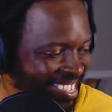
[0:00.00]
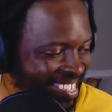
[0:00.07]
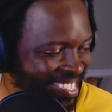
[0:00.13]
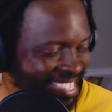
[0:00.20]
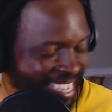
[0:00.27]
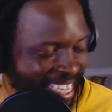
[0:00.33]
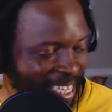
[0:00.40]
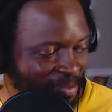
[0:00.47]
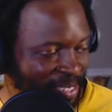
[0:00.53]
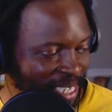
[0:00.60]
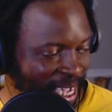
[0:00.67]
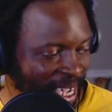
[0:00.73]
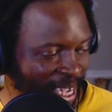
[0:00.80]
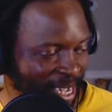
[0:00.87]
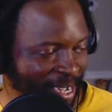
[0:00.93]
Team
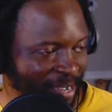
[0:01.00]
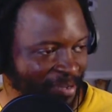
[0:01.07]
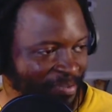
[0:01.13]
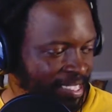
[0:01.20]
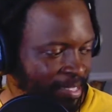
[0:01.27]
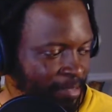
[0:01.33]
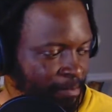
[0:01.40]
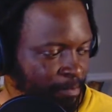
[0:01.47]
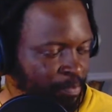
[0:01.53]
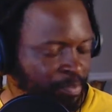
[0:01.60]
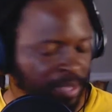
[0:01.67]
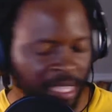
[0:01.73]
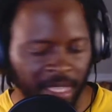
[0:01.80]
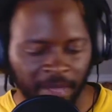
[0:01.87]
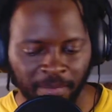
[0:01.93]
Tom.
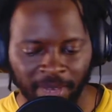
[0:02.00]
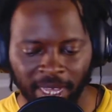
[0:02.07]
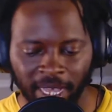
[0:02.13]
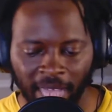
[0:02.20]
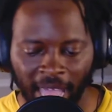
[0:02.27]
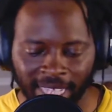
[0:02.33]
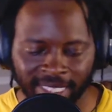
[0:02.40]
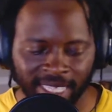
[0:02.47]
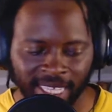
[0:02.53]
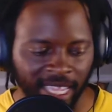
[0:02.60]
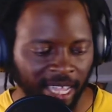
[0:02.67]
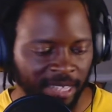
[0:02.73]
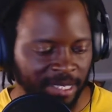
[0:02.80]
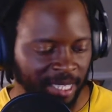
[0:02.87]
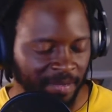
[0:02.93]
But I'll tell
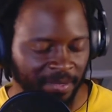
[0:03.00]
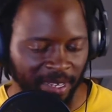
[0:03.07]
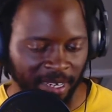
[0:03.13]
y'all something